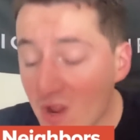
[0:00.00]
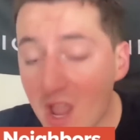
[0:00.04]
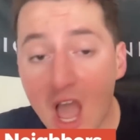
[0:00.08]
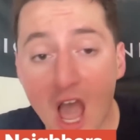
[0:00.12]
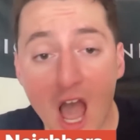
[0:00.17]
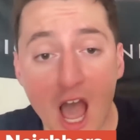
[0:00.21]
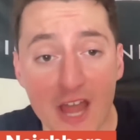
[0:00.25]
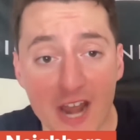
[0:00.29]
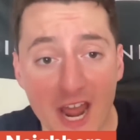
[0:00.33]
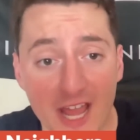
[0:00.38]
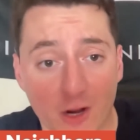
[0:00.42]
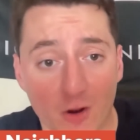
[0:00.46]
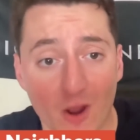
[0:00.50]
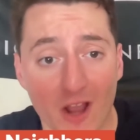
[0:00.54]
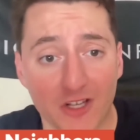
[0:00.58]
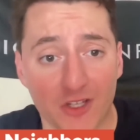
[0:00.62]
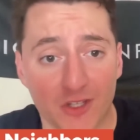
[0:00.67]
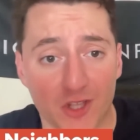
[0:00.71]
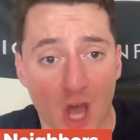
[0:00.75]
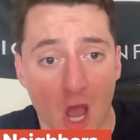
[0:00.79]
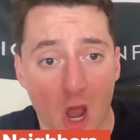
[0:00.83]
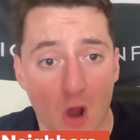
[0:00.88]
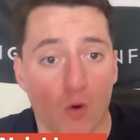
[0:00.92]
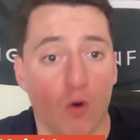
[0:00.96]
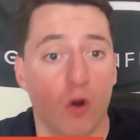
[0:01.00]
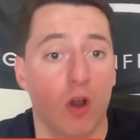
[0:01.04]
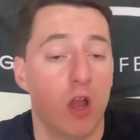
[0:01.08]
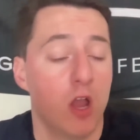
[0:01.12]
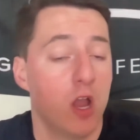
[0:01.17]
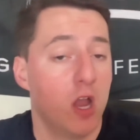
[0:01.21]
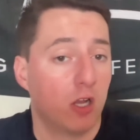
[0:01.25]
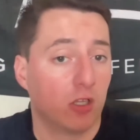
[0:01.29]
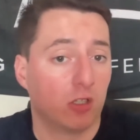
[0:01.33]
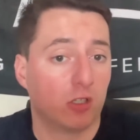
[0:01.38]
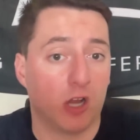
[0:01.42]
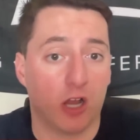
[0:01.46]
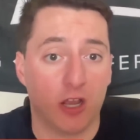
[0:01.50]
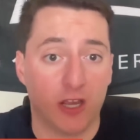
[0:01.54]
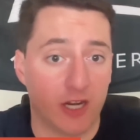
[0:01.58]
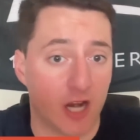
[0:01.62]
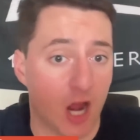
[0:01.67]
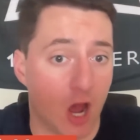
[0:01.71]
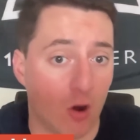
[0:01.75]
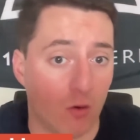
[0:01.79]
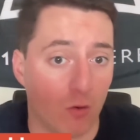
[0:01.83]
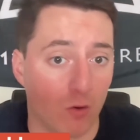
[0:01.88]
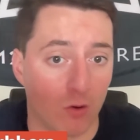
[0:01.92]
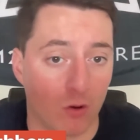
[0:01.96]
I digress, though.
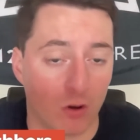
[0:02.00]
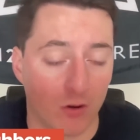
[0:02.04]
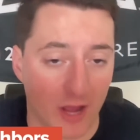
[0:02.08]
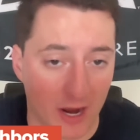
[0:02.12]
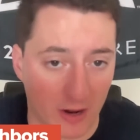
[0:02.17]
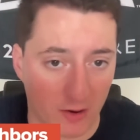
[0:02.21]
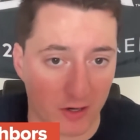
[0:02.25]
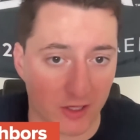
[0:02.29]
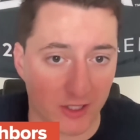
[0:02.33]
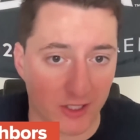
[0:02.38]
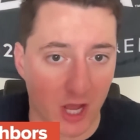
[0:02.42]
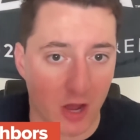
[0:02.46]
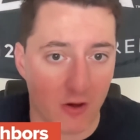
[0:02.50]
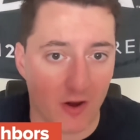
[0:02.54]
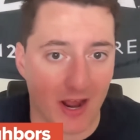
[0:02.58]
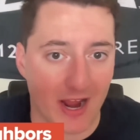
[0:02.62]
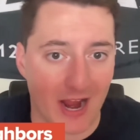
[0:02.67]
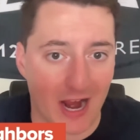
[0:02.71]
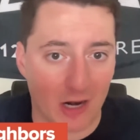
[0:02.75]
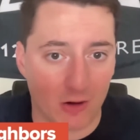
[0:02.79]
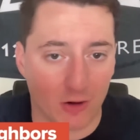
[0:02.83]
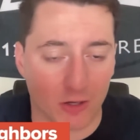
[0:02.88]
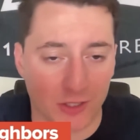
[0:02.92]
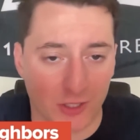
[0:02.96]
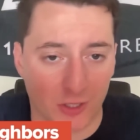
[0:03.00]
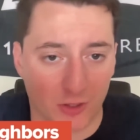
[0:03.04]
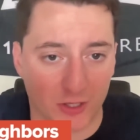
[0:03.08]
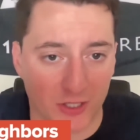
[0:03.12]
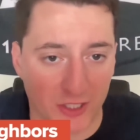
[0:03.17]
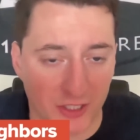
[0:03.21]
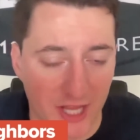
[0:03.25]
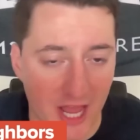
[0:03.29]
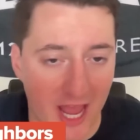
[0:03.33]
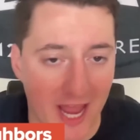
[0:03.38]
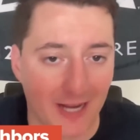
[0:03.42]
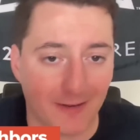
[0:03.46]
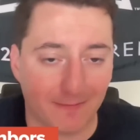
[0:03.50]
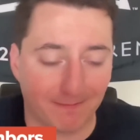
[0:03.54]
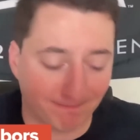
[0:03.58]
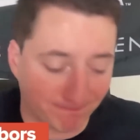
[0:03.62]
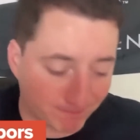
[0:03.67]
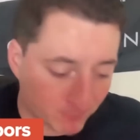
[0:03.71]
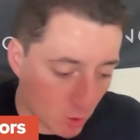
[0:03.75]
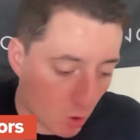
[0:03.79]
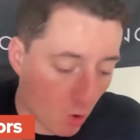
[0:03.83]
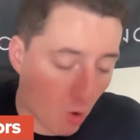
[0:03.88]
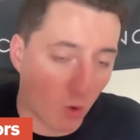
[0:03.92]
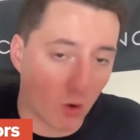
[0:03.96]
Arizona State,
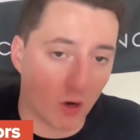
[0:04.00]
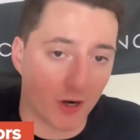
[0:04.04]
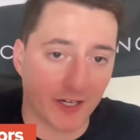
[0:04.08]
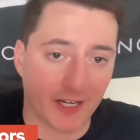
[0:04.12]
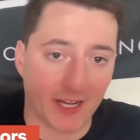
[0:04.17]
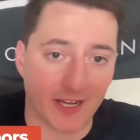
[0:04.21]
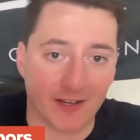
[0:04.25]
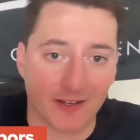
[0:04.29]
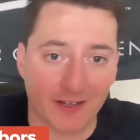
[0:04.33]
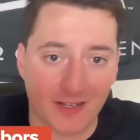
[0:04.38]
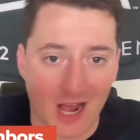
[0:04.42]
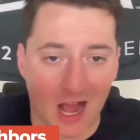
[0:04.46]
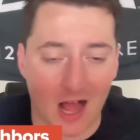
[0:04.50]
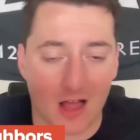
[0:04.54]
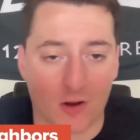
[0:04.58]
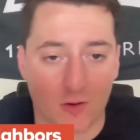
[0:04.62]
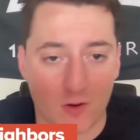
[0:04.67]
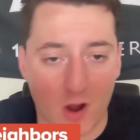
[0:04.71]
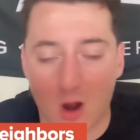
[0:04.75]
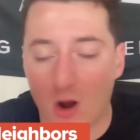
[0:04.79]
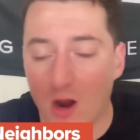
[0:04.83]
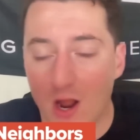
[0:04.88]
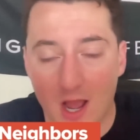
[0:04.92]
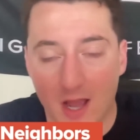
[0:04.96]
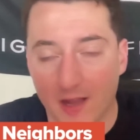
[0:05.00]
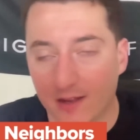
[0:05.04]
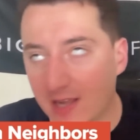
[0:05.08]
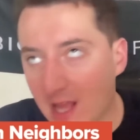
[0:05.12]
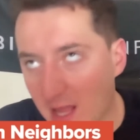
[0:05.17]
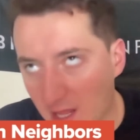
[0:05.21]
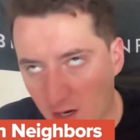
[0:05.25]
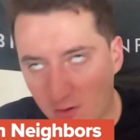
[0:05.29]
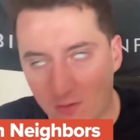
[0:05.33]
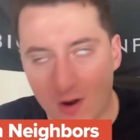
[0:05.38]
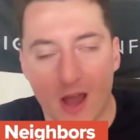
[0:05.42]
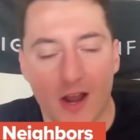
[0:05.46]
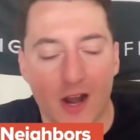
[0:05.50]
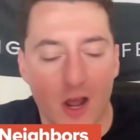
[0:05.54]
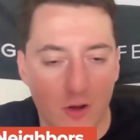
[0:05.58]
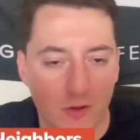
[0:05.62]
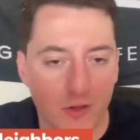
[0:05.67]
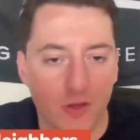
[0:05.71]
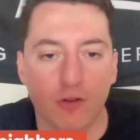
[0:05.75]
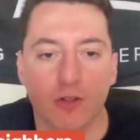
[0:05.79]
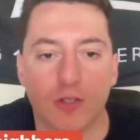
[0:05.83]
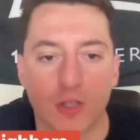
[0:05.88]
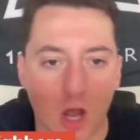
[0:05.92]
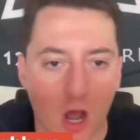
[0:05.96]
Oregon, Colorado,
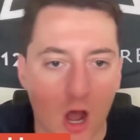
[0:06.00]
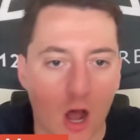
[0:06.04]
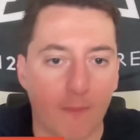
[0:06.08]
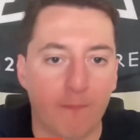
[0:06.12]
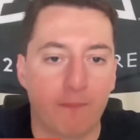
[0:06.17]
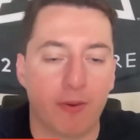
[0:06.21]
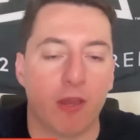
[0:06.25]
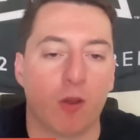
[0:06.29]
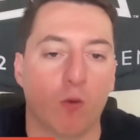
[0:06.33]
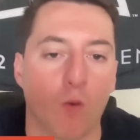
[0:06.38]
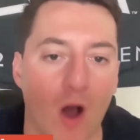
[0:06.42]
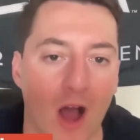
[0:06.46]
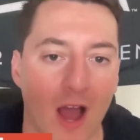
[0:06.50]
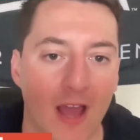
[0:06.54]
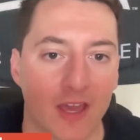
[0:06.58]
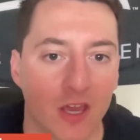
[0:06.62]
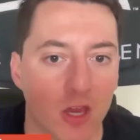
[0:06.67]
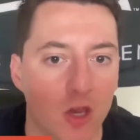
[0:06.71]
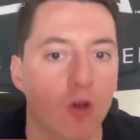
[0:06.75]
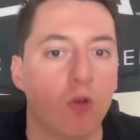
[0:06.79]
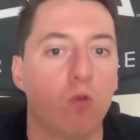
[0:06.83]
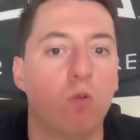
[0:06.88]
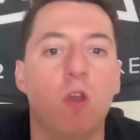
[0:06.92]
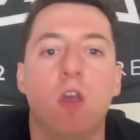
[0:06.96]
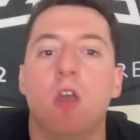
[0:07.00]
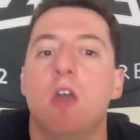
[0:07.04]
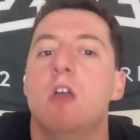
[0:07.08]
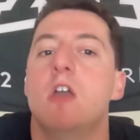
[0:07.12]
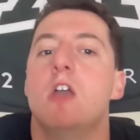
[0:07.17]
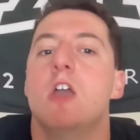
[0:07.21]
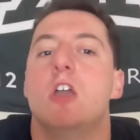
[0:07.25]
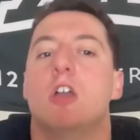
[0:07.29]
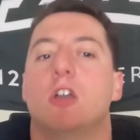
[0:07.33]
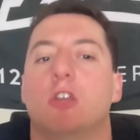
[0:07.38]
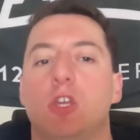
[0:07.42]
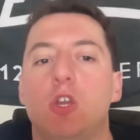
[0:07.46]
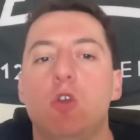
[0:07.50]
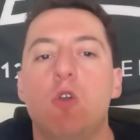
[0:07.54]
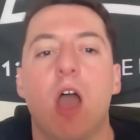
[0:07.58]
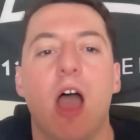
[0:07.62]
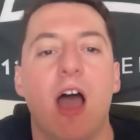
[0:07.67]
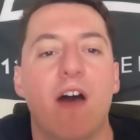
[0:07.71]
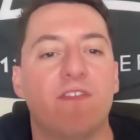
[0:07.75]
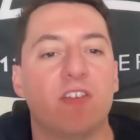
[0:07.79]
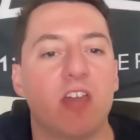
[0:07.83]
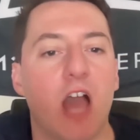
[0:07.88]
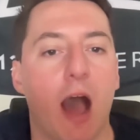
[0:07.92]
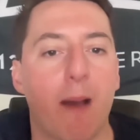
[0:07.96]
Utah, BYU, you
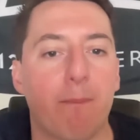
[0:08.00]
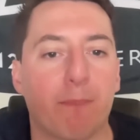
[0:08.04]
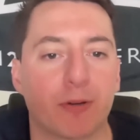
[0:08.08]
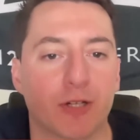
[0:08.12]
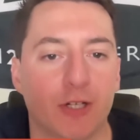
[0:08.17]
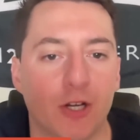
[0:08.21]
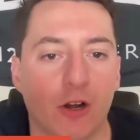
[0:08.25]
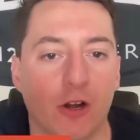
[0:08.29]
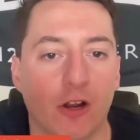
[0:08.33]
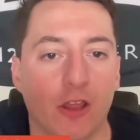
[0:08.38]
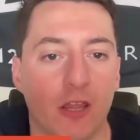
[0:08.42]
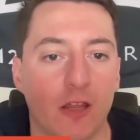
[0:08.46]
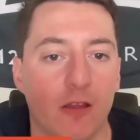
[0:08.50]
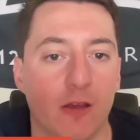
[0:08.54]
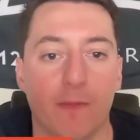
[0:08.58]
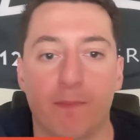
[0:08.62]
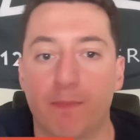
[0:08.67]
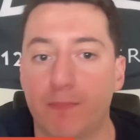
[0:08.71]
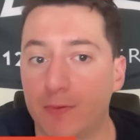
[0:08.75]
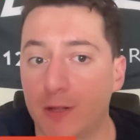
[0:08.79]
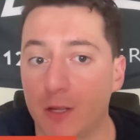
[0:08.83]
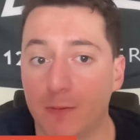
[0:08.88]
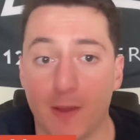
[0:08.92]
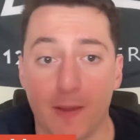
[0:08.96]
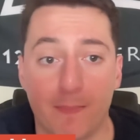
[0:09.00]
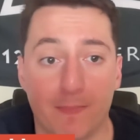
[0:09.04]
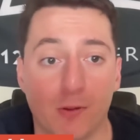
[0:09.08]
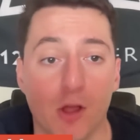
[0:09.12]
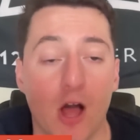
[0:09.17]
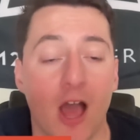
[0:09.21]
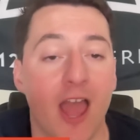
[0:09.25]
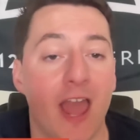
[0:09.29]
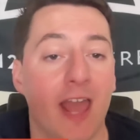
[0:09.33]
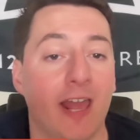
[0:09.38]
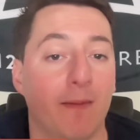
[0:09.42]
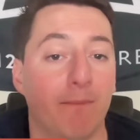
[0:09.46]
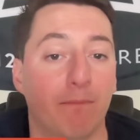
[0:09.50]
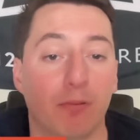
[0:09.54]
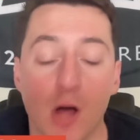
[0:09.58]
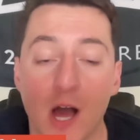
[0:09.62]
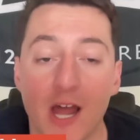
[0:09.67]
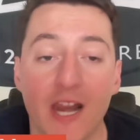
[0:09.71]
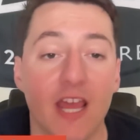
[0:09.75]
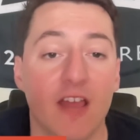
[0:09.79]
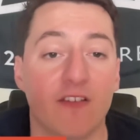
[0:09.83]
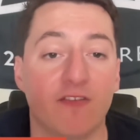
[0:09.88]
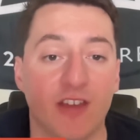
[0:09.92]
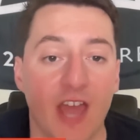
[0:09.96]
have the opportunity to be playing
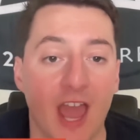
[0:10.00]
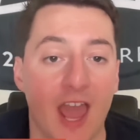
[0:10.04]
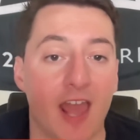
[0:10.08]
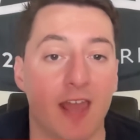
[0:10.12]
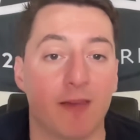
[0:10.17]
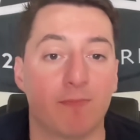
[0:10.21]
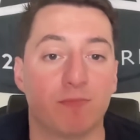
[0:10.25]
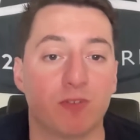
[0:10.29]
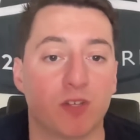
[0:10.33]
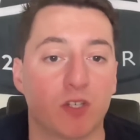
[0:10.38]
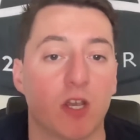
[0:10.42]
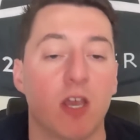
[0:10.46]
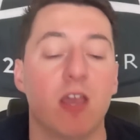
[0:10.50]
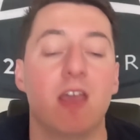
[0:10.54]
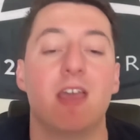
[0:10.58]
plenty of games